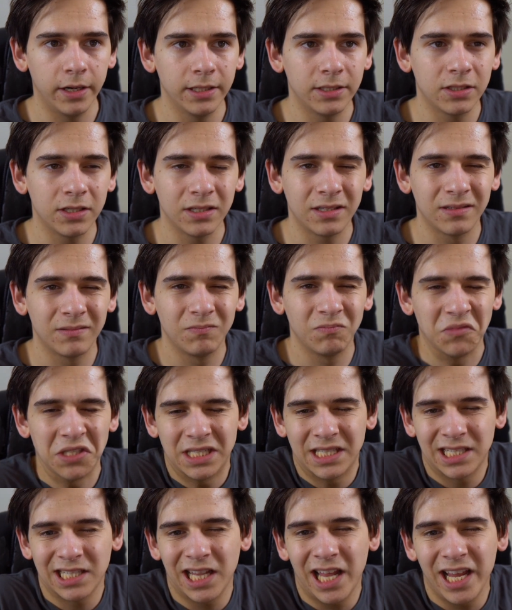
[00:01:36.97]
It's just
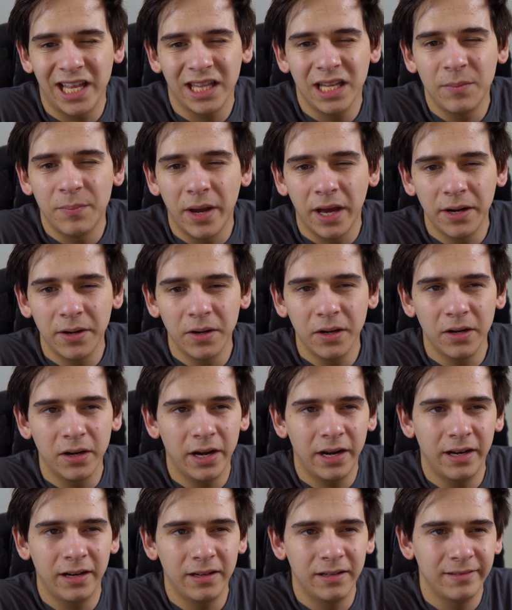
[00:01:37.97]
slightly better
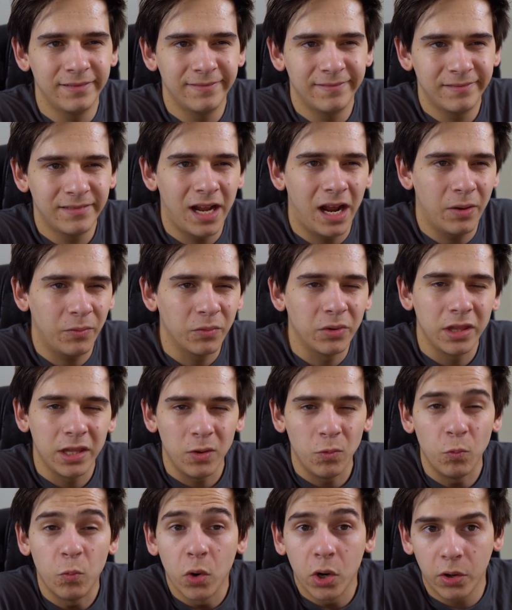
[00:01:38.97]
and not
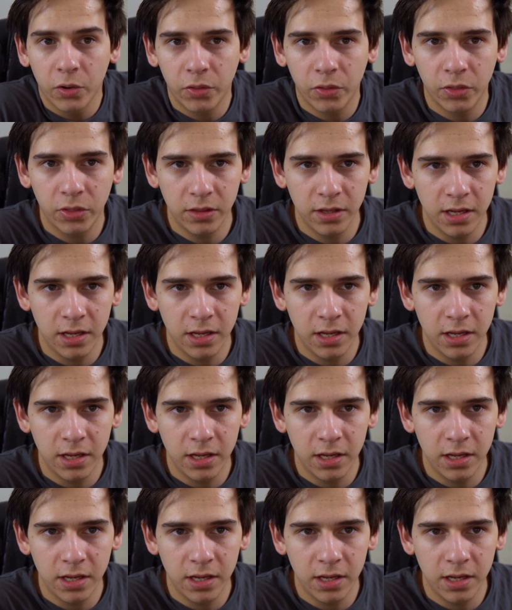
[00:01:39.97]
really worth